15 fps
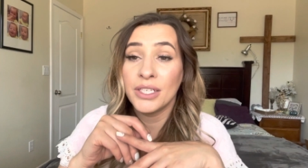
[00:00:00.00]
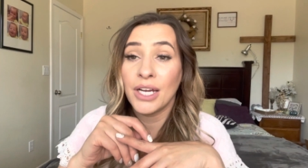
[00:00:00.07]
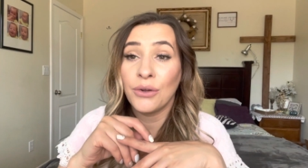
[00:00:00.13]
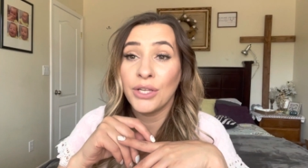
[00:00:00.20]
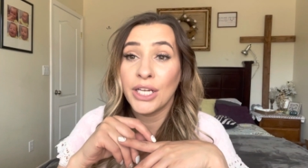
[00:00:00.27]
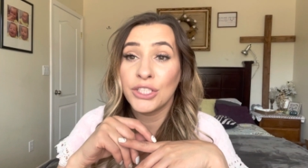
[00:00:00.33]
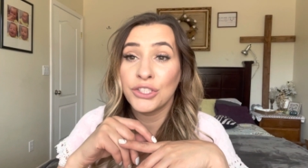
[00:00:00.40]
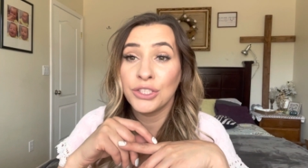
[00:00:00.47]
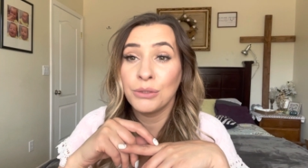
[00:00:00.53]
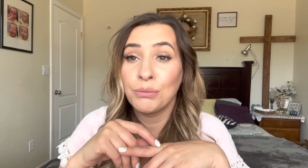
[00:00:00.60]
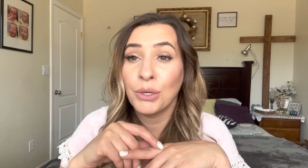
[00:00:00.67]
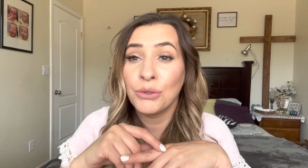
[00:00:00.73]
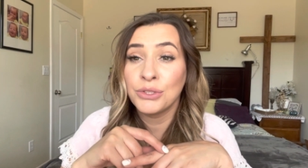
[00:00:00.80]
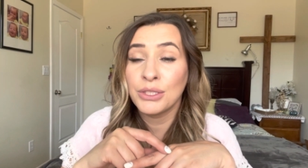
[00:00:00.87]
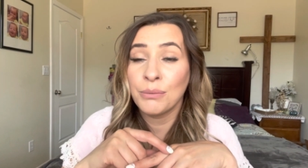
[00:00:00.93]
Now I'll actually
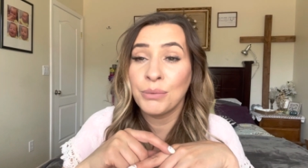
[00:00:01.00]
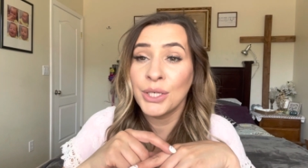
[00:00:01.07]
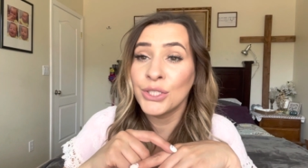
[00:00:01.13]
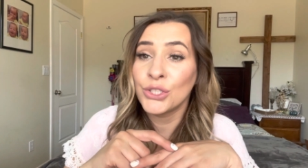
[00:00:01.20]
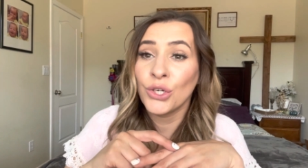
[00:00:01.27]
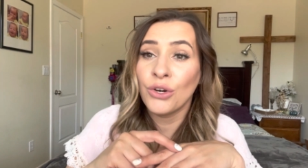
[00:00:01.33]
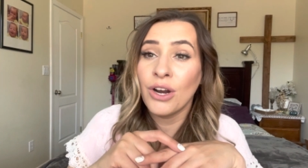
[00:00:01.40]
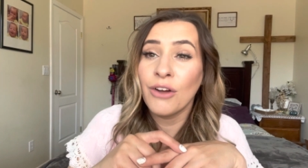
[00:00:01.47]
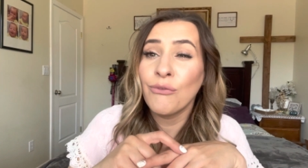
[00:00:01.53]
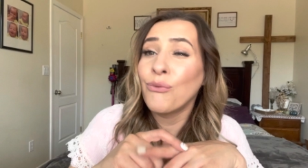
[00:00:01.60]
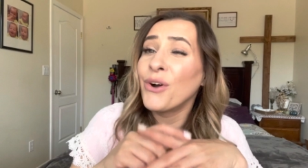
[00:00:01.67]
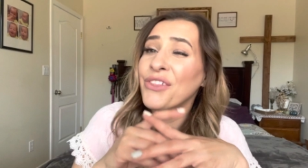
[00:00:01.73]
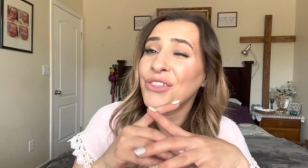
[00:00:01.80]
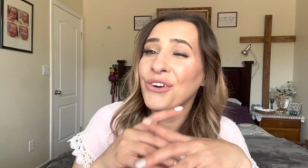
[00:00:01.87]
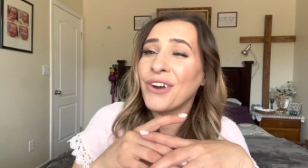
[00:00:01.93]
post a picture of
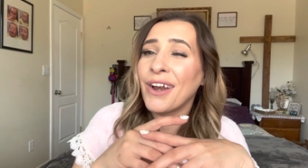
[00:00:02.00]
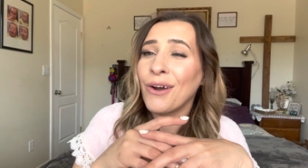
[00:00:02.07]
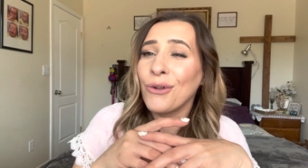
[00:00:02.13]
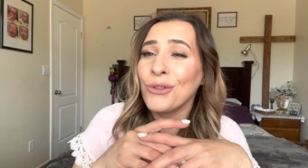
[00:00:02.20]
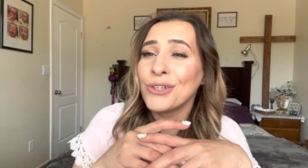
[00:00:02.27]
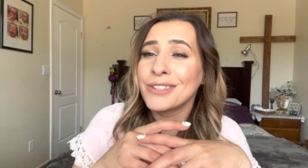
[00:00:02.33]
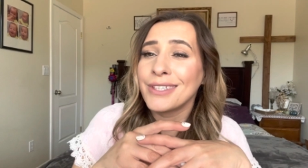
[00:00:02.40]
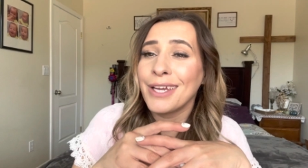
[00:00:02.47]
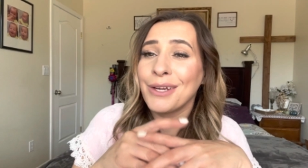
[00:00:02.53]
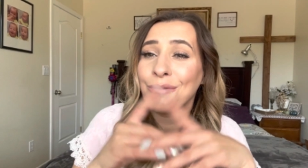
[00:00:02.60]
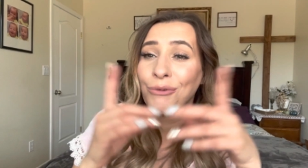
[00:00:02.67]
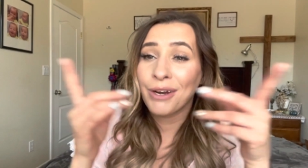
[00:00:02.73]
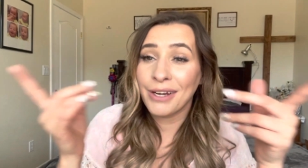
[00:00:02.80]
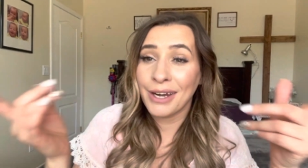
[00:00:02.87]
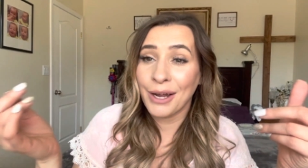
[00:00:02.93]
what their hair looks like
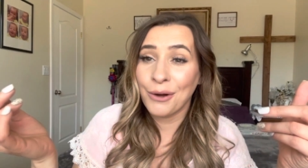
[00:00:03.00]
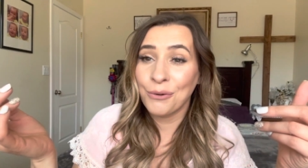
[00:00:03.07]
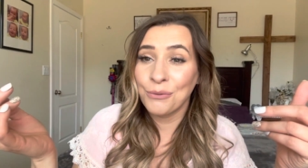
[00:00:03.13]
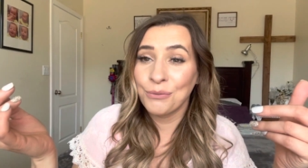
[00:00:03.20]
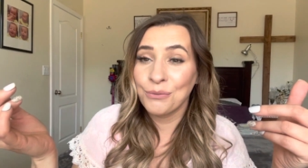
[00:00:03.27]
right now